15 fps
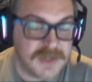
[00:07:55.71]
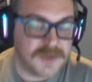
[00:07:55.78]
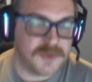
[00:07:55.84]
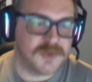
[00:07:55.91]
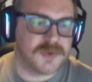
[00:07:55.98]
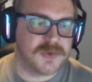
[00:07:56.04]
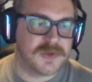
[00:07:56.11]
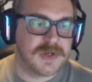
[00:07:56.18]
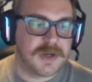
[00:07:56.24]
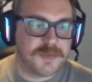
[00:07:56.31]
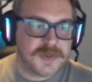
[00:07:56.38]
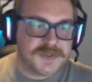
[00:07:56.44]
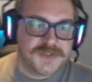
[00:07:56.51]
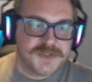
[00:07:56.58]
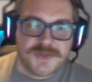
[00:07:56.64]
oh, I'm
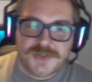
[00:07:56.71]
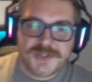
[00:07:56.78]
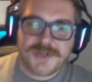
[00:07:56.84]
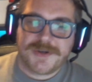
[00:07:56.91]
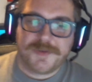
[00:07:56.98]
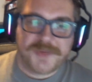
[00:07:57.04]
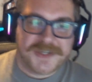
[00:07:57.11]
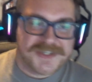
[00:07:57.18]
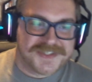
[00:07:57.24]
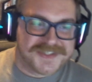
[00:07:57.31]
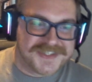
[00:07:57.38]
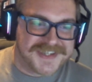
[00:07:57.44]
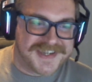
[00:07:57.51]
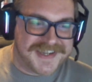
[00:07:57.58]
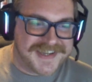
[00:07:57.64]
not too sure
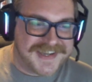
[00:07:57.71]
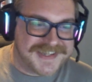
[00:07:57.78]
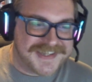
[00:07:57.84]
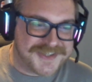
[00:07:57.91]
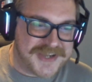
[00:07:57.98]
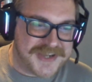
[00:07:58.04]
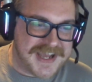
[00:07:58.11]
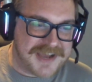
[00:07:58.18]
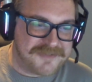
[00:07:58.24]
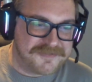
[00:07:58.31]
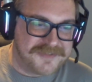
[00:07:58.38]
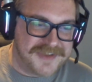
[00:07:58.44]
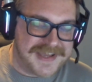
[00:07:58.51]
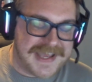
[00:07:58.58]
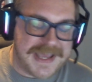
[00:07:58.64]
because I don't
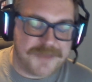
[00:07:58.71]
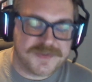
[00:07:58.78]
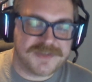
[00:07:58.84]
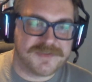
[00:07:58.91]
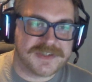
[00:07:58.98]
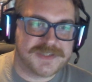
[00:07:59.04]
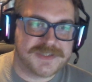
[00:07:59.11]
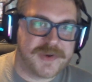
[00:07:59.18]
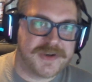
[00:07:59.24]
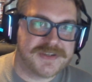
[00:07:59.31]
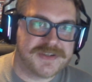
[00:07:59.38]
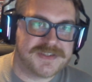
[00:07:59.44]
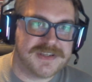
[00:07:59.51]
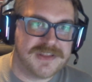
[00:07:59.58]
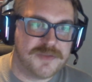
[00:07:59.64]
have heaps of
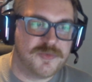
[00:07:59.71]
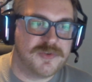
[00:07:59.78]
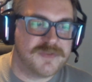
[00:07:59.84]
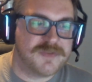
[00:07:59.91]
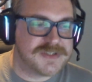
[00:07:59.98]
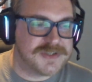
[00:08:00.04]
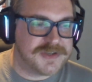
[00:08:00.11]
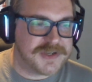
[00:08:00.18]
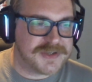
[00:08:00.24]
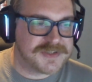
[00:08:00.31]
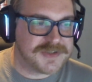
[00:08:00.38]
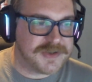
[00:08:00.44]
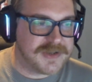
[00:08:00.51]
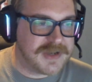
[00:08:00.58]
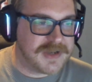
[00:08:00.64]
experience in the movie studio,
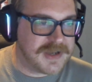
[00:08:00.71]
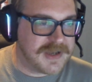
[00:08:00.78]
so I